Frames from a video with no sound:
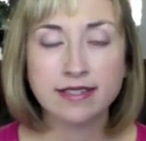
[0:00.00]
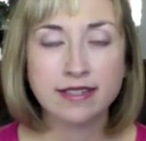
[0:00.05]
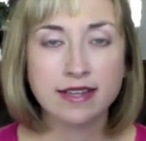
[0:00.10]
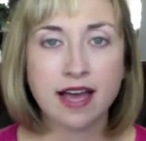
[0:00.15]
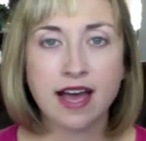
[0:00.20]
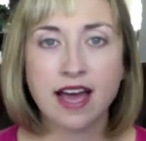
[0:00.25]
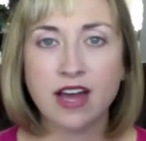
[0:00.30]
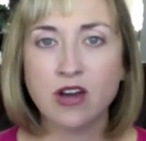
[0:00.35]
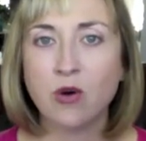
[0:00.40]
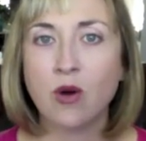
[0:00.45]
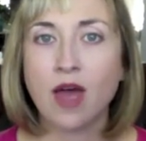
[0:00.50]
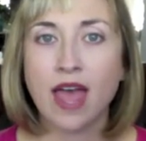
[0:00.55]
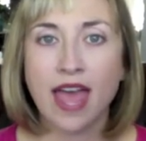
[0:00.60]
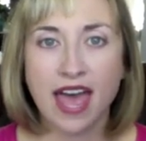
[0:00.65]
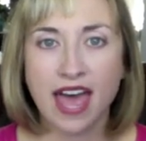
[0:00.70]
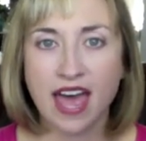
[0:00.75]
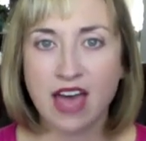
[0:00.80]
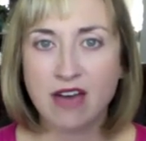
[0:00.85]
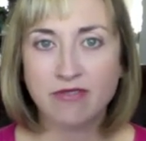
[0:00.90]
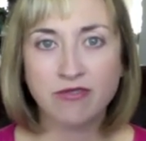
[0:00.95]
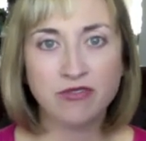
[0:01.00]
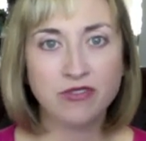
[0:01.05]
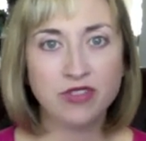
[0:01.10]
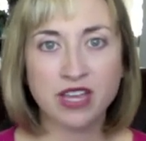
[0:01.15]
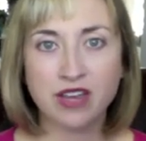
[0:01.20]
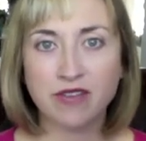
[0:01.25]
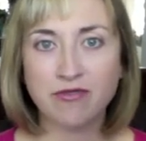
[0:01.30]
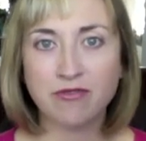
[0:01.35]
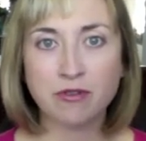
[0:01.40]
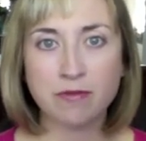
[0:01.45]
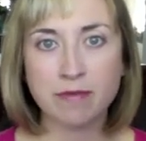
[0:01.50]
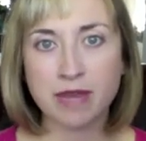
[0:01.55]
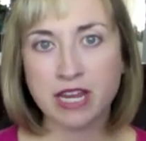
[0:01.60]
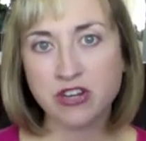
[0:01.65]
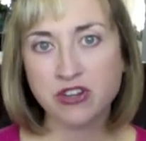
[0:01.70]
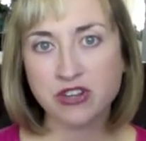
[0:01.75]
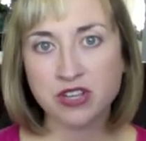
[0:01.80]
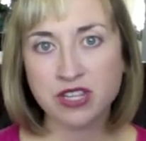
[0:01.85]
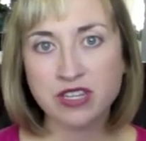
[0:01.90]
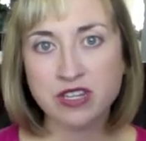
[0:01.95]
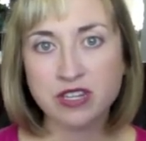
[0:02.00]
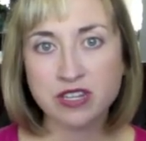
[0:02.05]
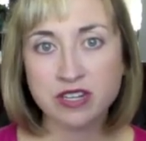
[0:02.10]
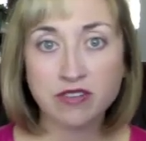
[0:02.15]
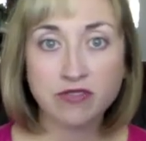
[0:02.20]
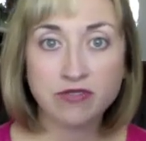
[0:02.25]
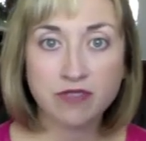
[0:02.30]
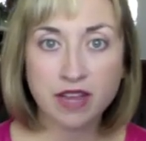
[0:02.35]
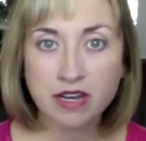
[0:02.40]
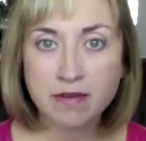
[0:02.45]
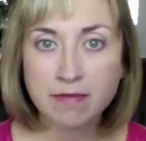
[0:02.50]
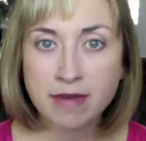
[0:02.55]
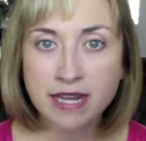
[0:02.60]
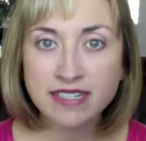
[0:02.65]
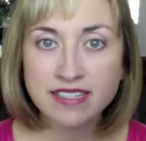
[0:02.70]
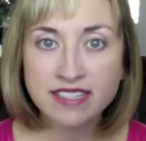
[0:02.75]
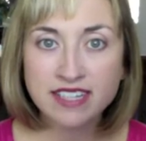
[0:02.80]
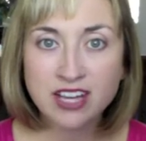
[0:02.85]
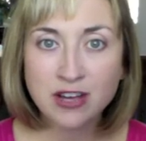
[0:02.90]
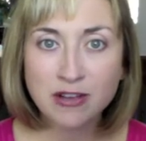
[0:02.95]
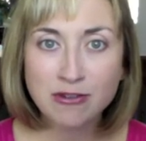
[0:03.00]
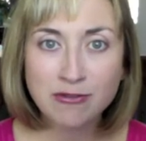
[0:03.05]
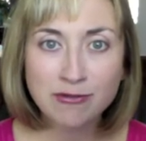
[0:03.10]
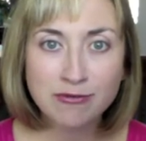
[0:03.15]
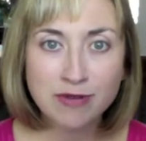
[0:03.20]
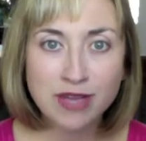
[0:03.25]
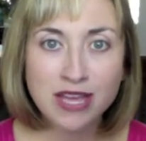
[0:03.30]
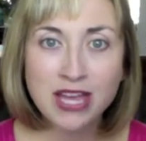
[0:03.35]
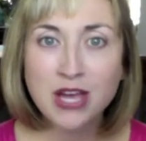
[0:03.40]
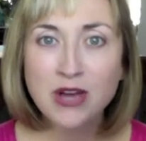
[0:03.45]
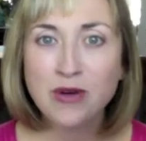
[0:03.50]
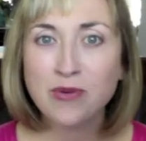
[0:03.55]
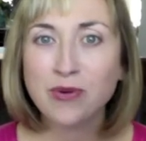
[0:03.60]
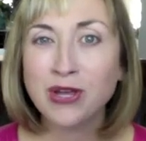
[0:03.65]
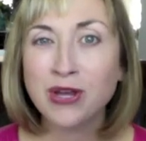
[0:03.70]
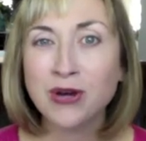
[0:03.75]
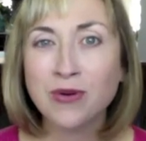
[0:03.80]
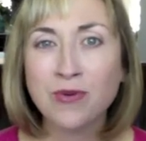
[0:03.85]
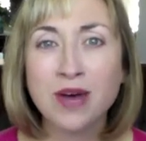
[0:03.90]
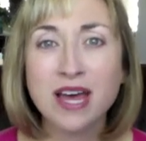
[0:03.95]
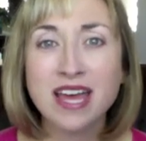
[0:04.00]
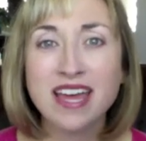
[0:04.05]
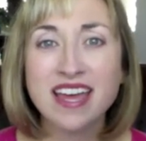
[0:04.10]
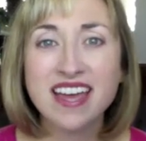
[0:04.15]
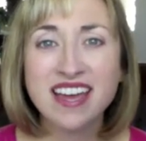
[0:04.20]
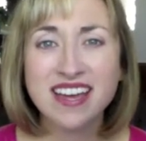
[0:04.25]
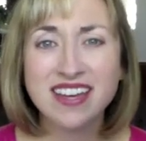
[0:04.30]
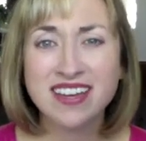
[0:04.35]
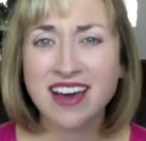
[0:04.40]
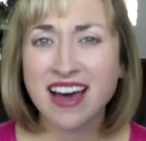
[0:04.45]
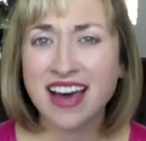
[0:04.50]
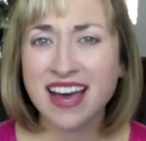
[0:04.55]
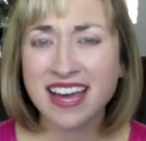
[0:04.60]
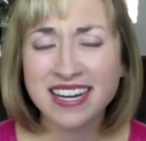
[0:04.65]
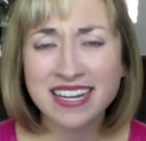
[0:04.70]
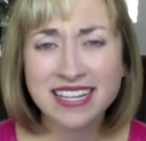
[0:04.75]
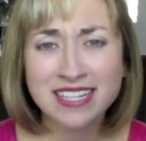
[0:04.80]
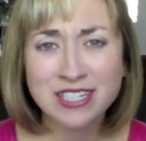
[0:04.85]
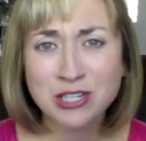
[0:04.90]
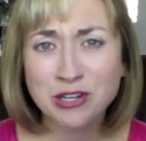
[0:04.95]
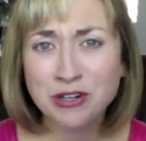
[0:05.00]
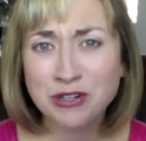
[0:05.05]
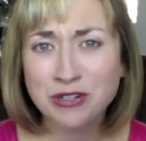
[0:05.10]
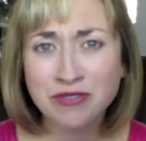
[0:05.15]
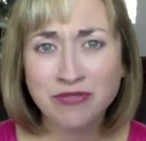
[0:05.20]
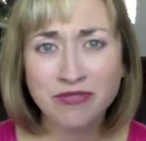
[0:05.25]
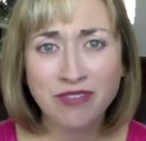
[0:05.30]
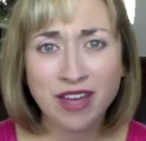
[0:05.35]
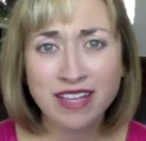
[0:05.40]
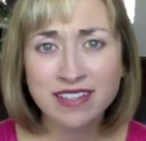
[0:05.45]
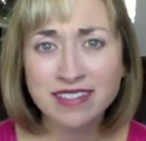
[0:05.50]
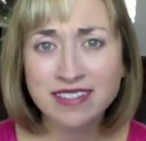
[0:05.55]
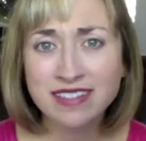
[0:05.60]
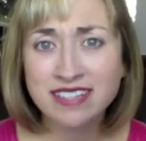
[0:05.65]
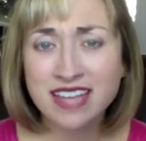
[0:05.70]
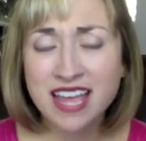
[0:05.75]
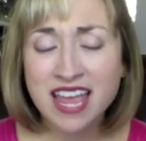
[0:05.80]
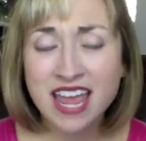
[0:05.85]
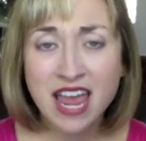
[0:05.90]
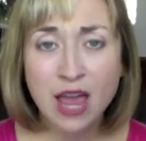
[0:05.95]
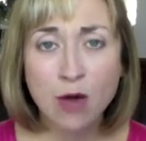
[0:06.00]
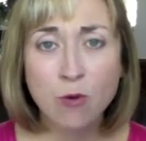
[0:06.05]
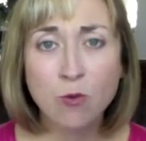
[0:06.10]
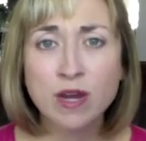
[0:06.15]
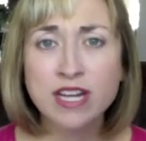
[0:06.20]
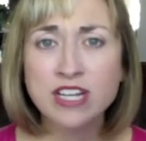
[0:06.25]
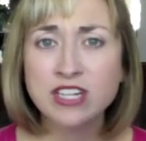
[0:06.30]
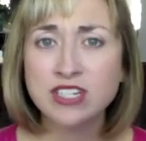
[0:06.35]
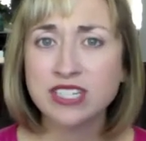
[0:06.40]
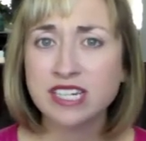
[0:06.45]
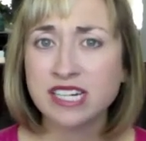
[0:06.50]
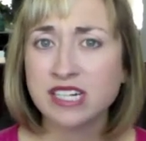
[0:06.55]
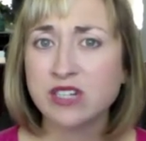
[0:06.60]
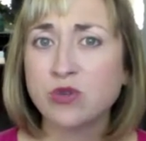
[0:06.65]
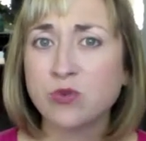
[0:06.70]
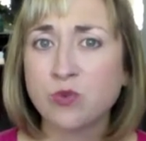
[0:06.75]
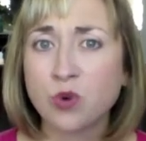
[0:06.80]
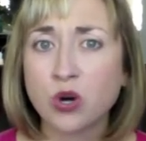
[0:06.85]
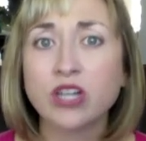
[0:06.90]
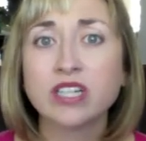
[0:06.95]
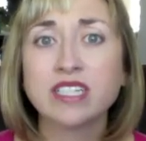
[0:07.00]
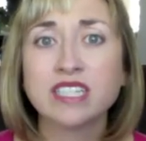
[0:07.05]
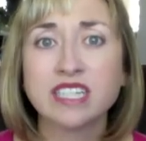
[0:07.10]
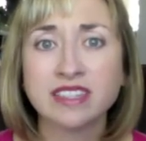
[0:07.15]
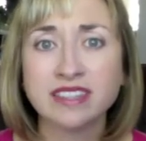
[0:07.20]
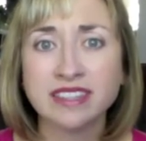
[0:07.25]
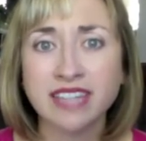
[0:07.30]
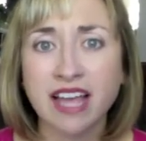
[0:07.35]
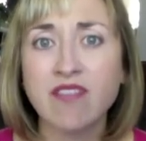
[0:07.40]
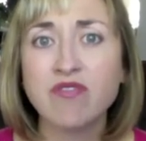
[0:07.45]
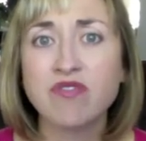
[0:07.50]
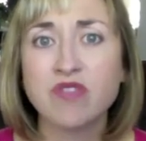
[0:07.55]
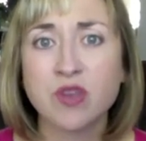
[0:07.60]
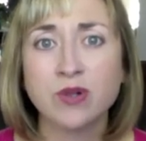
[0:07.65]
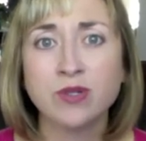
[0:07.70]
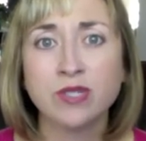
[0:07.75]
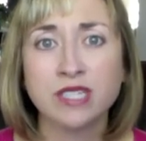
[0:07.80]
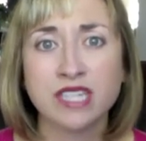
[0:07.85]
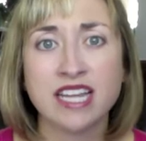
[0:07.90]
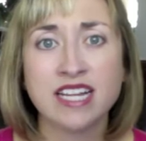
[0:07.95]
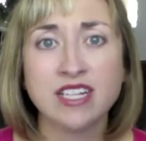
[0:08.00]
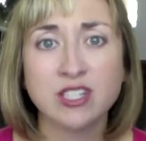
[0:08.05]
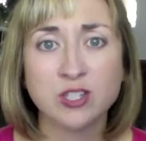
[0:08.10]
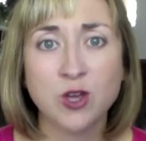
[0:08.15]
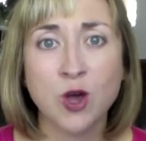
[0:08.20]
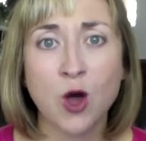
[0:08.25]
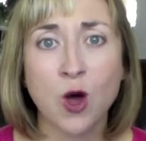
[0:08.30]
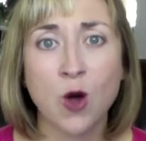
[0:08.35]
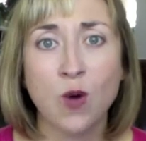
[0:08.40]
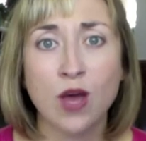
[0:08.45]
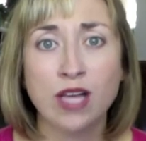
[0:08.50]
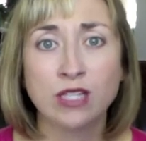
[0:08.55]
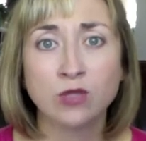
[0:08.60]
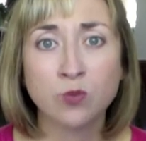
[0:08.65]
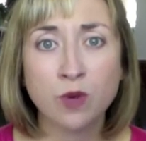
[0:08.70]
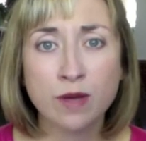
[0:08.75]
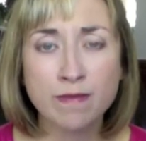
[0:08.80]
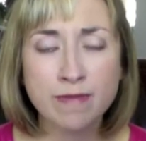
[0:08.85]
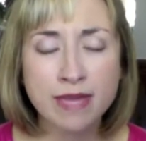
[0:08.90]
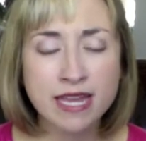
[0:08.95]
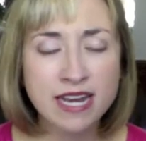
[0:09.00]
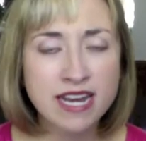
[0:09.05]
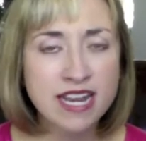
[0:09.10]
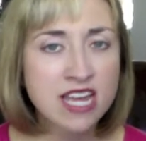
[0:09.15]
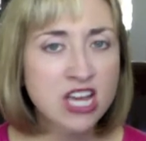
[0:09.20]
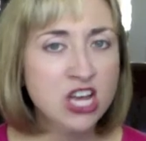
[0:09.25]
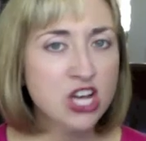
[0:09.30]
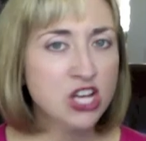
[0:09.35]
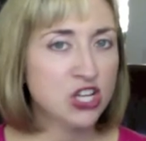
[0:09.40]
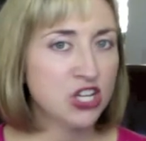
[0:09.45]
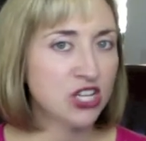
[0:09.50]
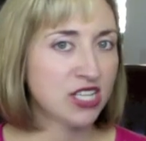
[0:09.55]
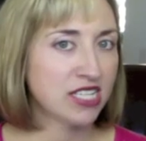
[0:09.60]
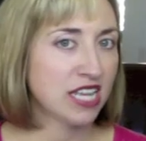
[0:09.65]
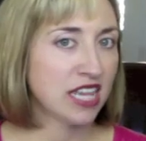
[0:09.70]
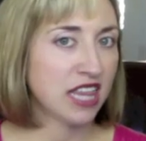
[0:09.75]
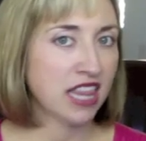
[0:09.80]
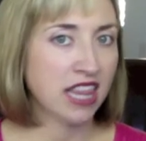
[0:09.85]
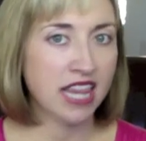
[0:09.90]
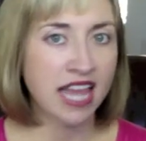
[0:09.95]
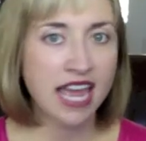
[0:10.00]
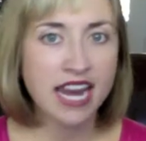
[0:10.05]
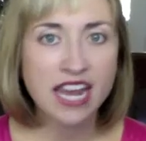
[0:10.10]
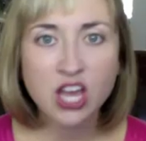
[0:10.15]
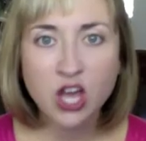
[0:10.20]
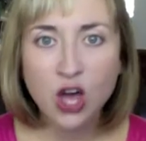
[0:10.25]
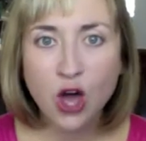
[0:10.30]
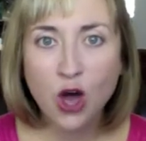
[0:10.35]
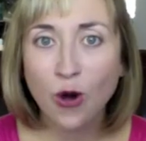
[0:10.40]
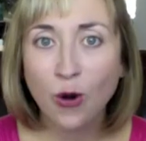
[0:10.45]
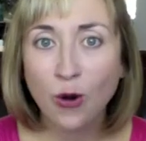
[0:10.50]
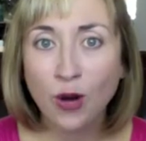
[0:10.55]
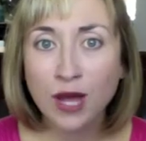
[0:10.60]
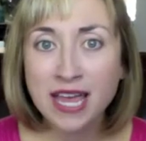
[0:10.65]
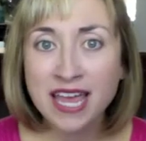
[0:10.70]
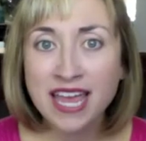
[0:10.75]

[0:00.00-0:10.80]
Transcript: I don't have the information to defend myself. Well, you know what? God is your defense, and we just need to work to let those things go. As women, just let it go.